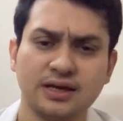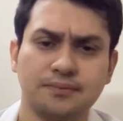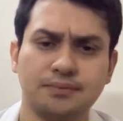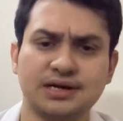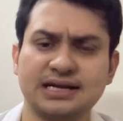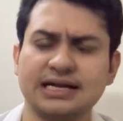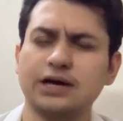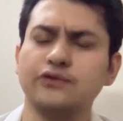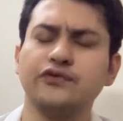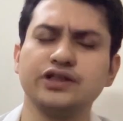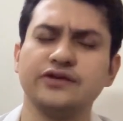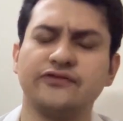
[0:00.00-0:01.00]
But now,
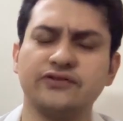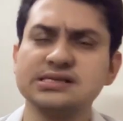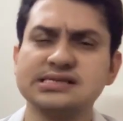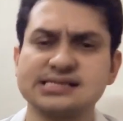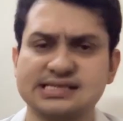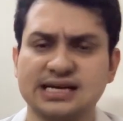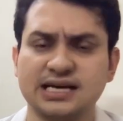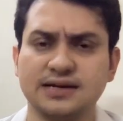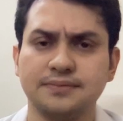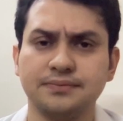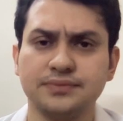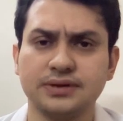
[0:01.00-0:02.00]
for the first
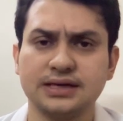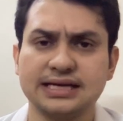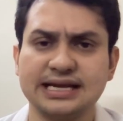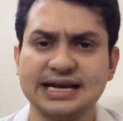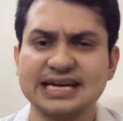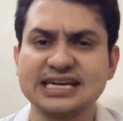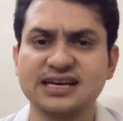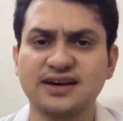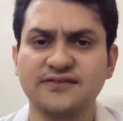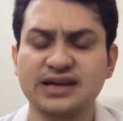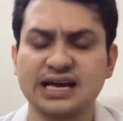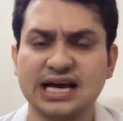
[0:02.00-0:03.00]
time in India,
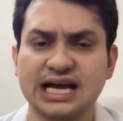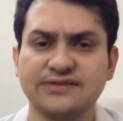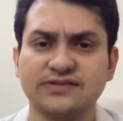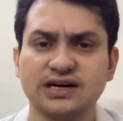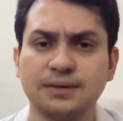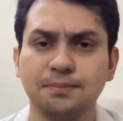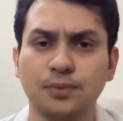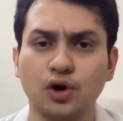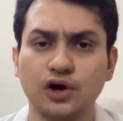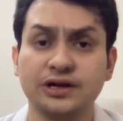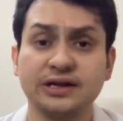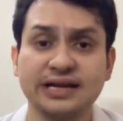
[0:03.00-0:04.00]
we have a
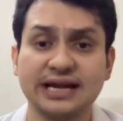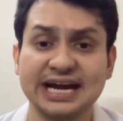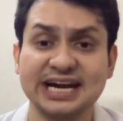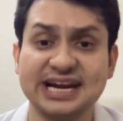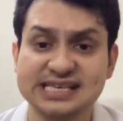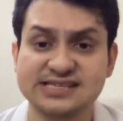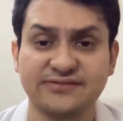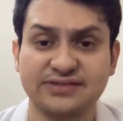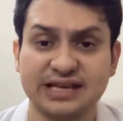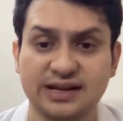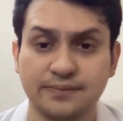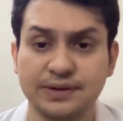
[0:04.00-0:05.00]
modern adhesive
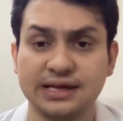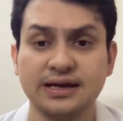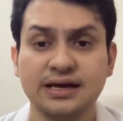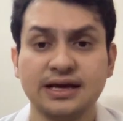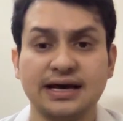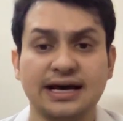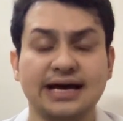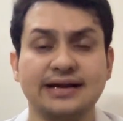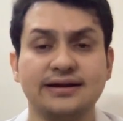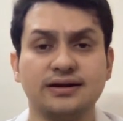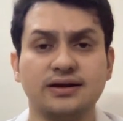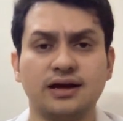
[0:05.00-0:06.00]
therapy,
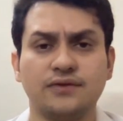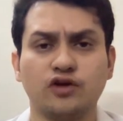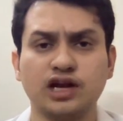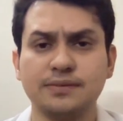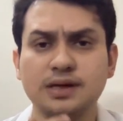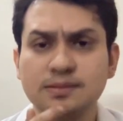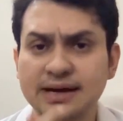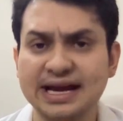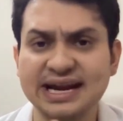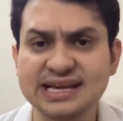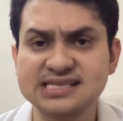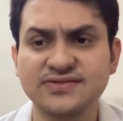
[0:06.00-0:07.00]
and what I mean by
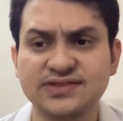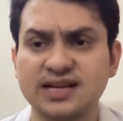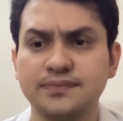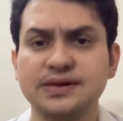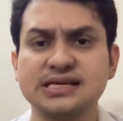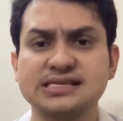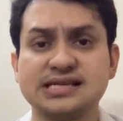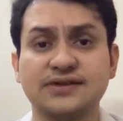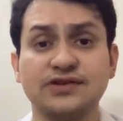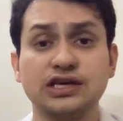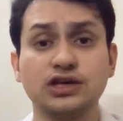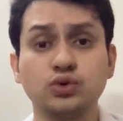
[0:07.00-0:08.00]
adhesive therapy is that
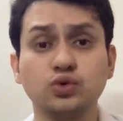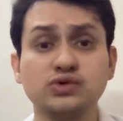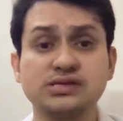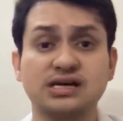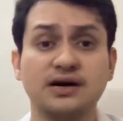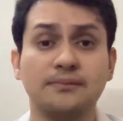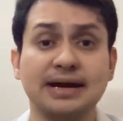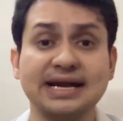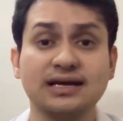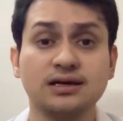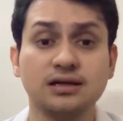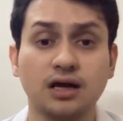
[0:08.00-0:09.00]
we use a
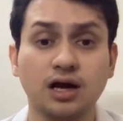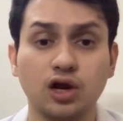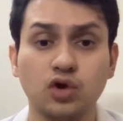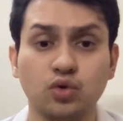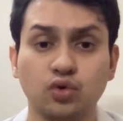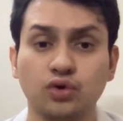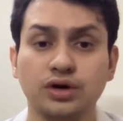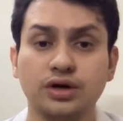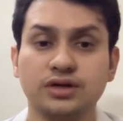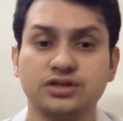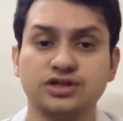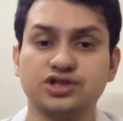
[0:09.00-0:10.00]
medical glue
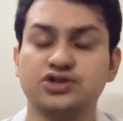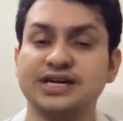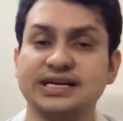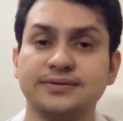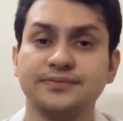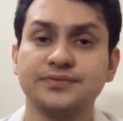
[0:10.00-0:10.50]
to treat.